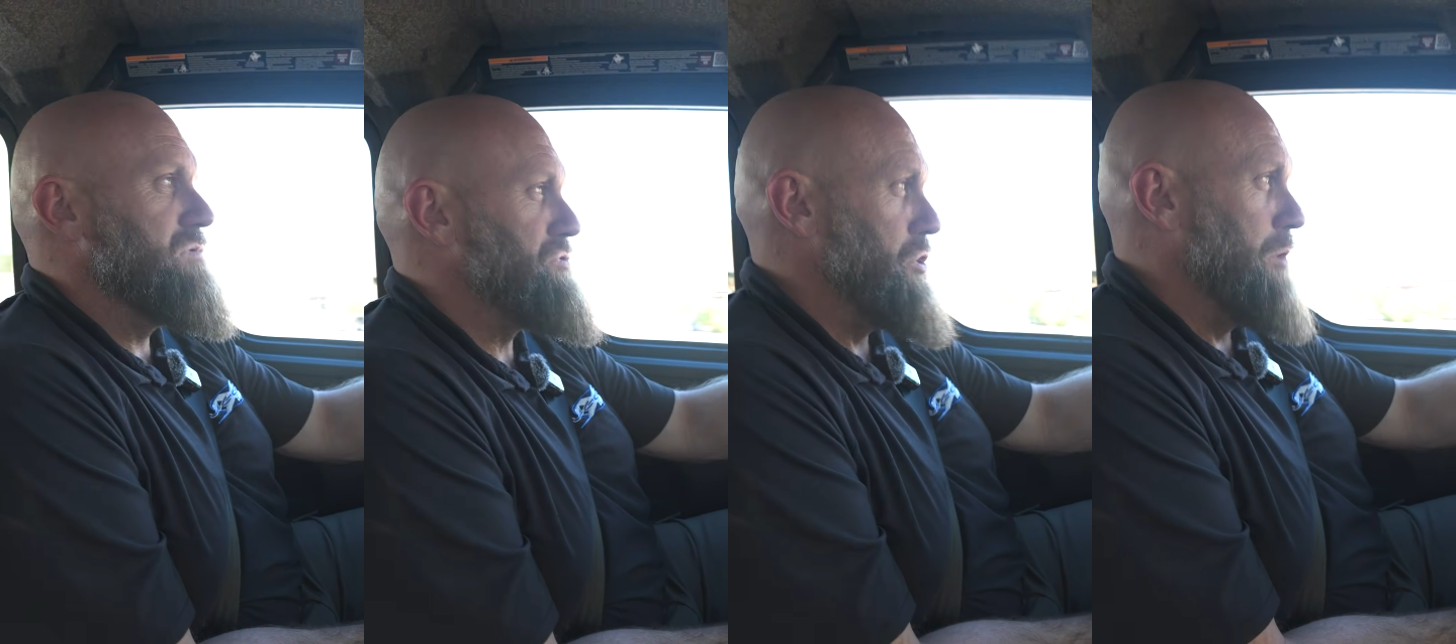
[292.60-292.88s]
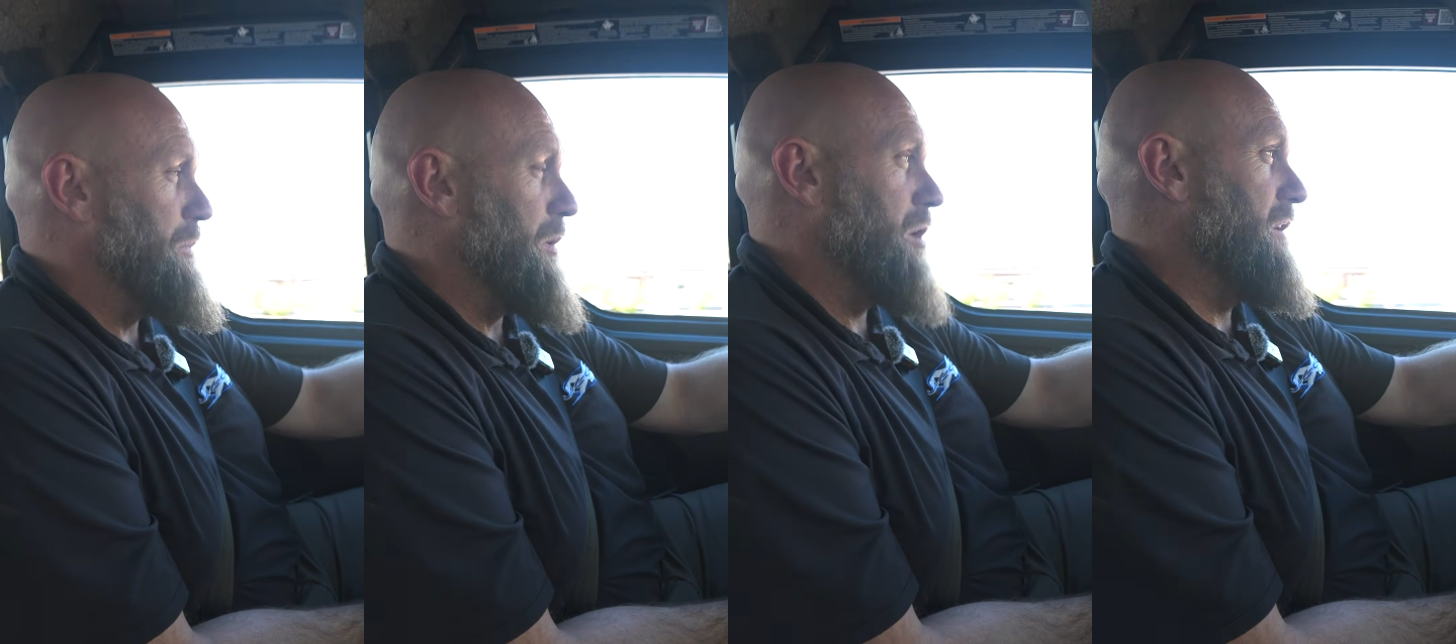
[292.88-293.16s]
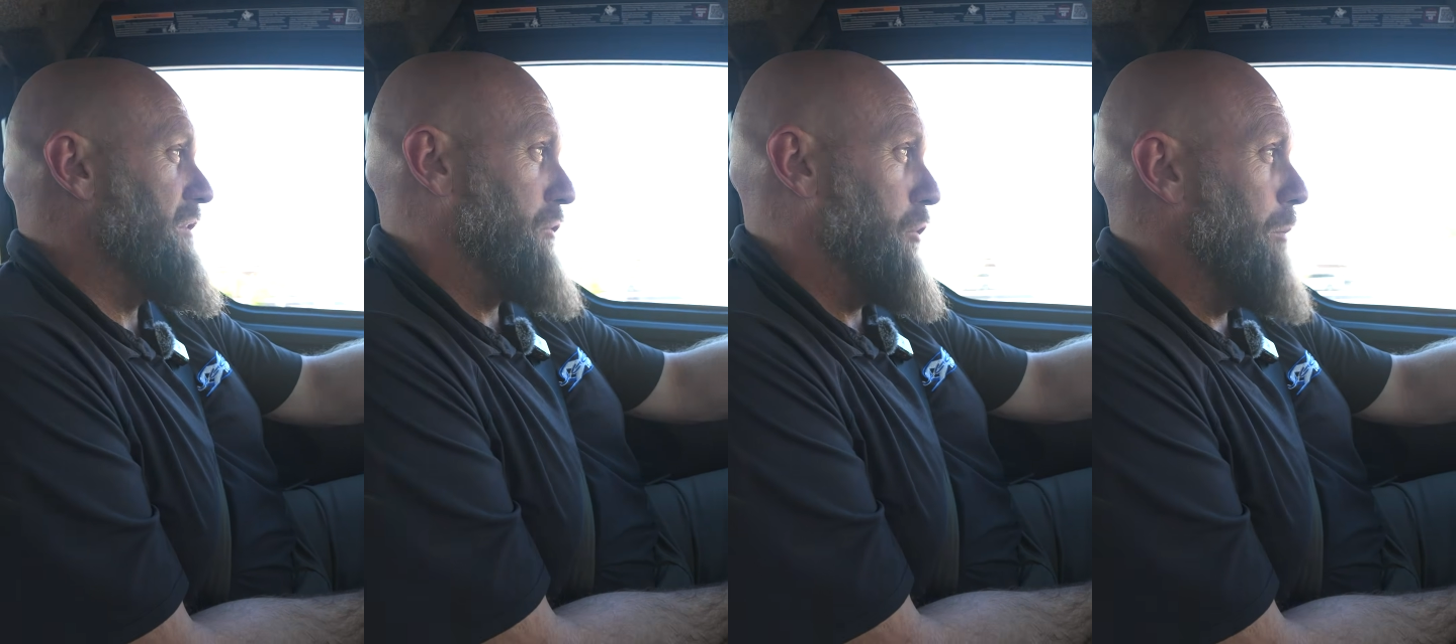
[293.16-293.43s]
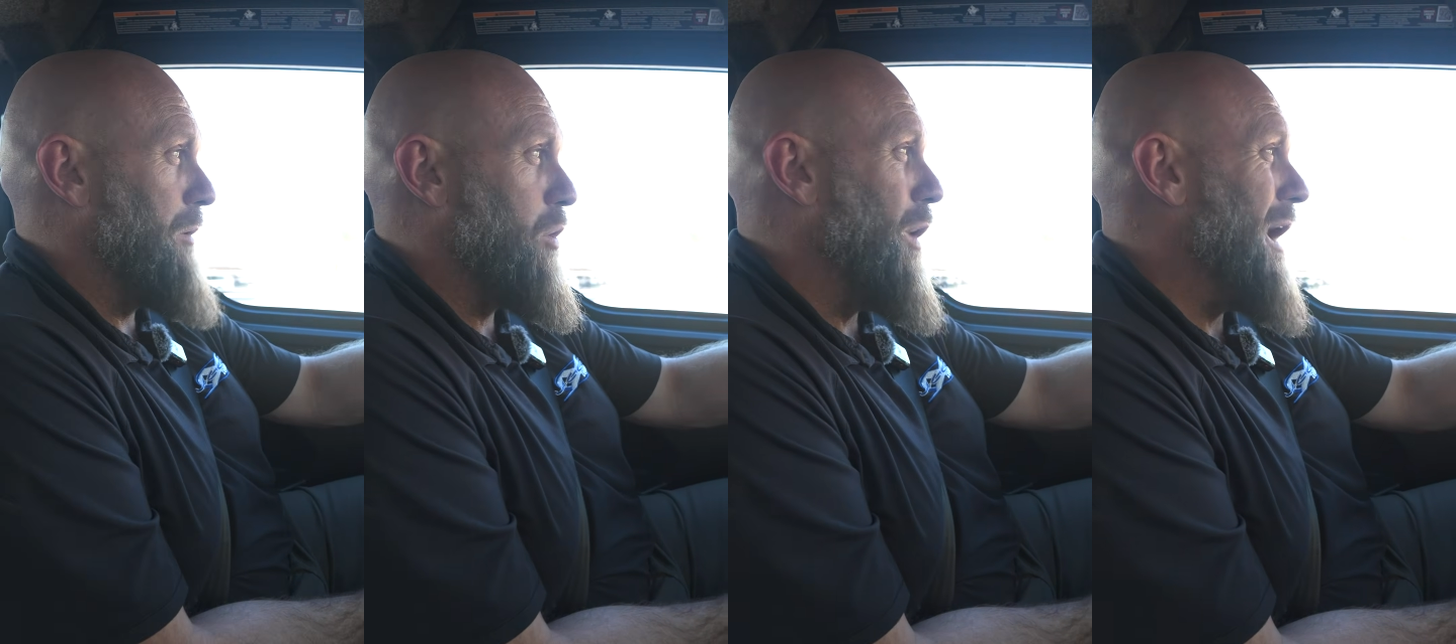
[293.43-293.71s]

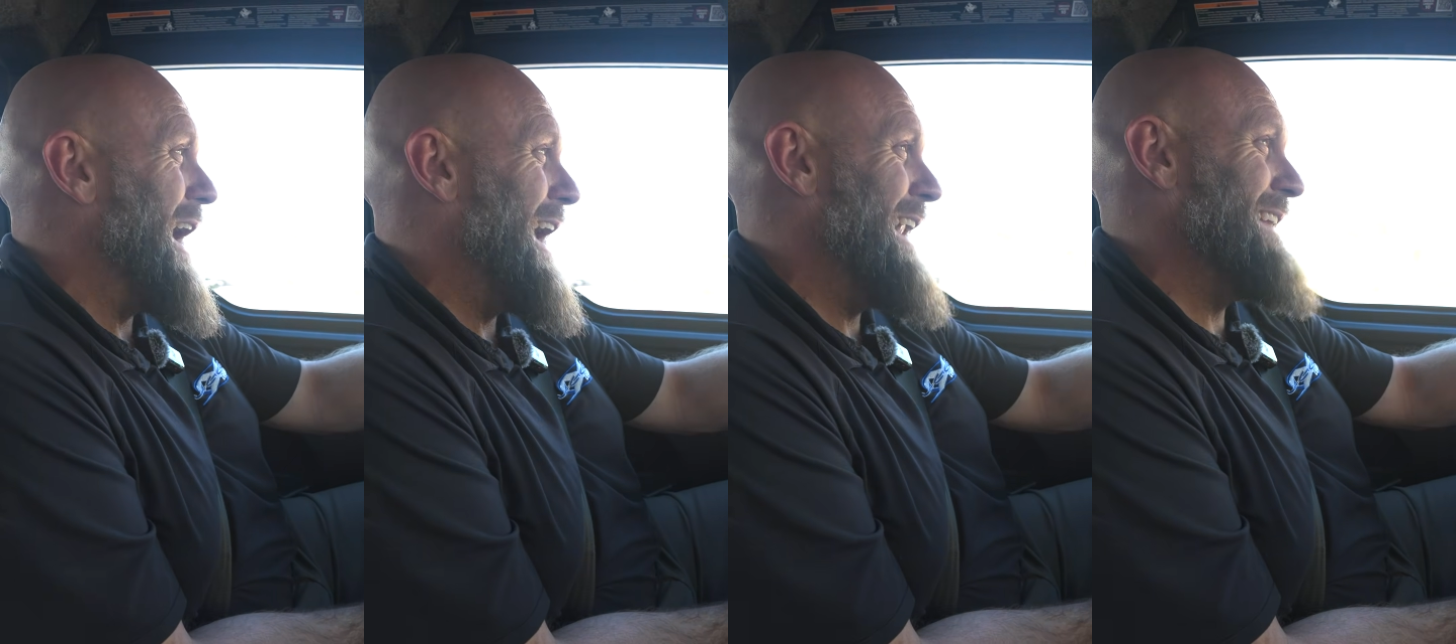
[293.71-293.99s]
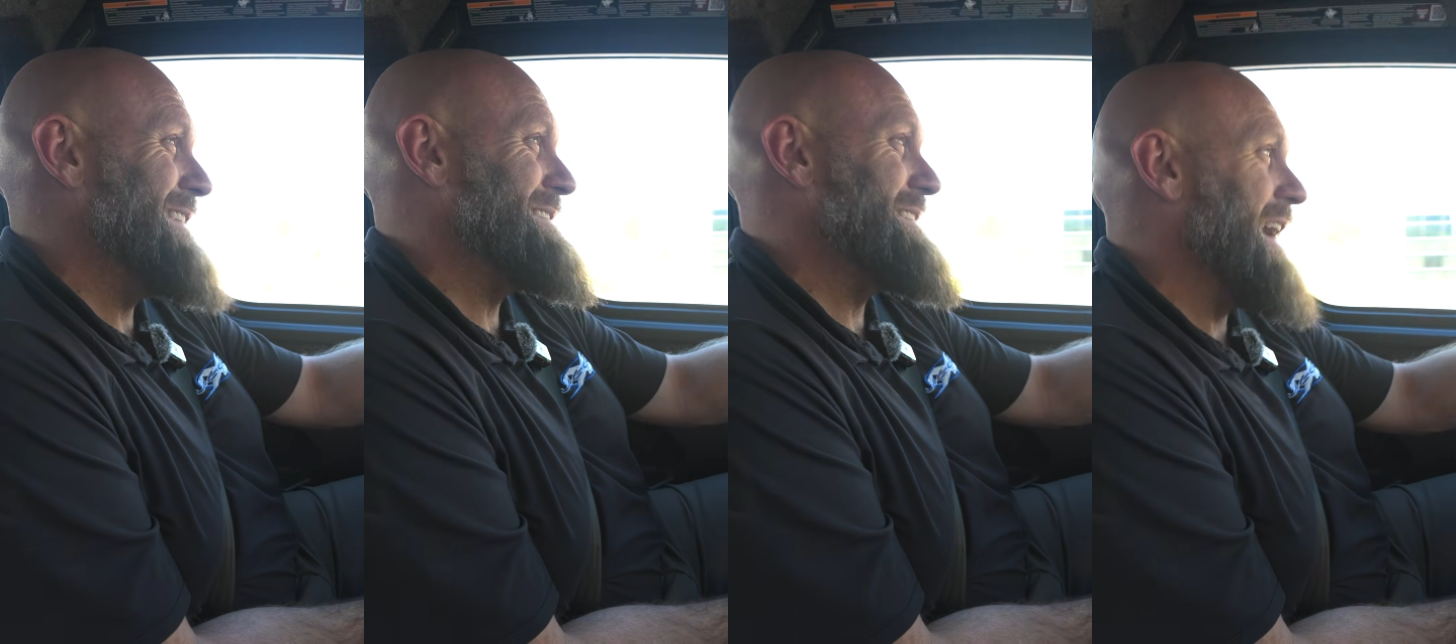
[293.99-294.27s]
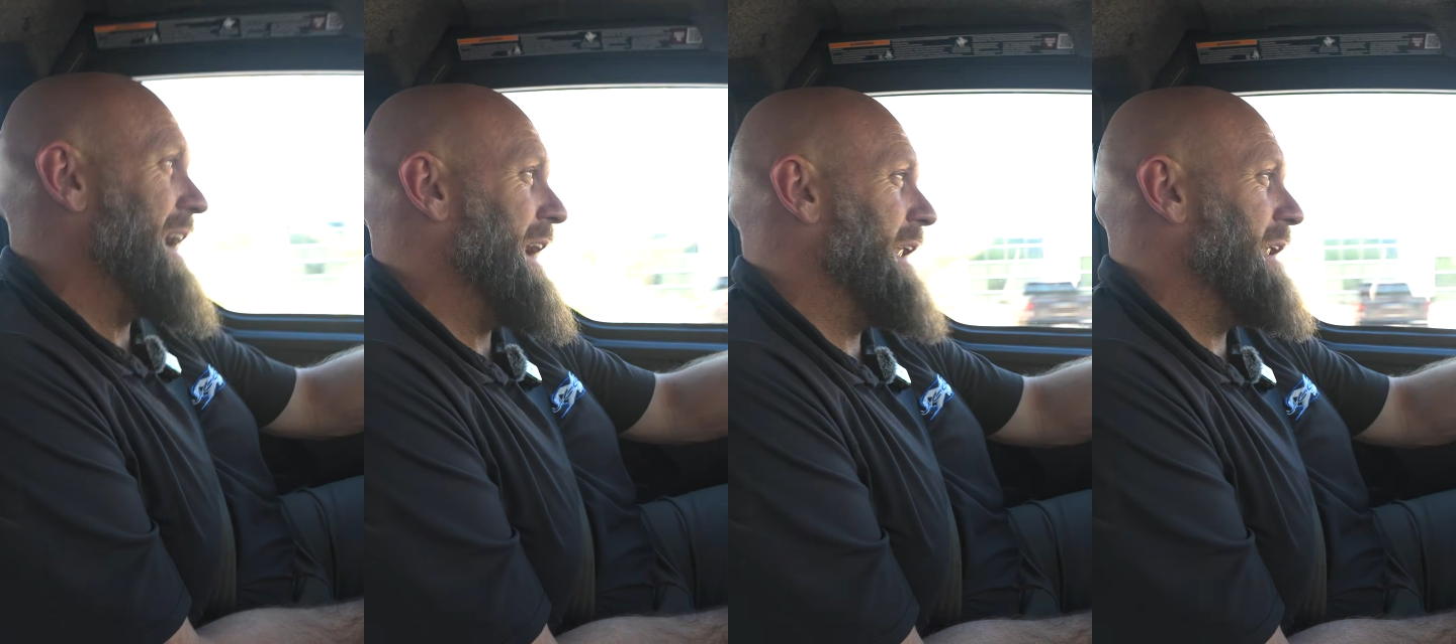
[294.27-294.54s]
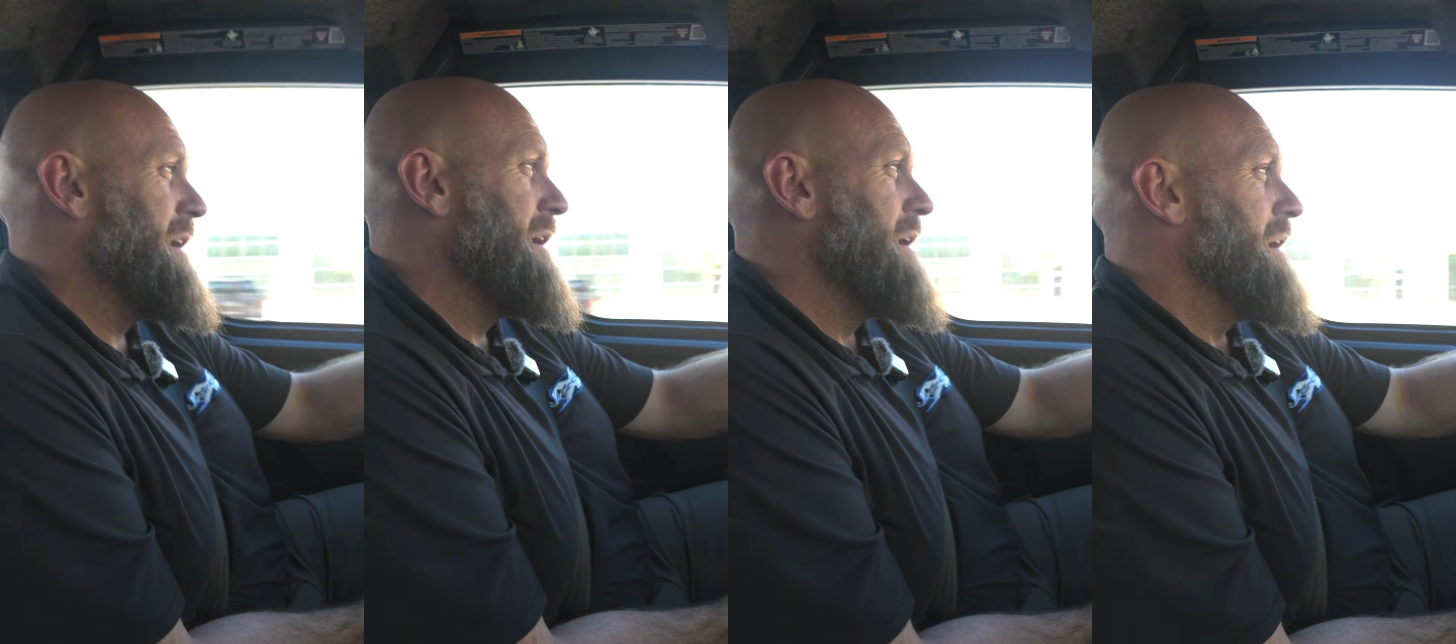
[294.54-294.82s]
super quiet inside.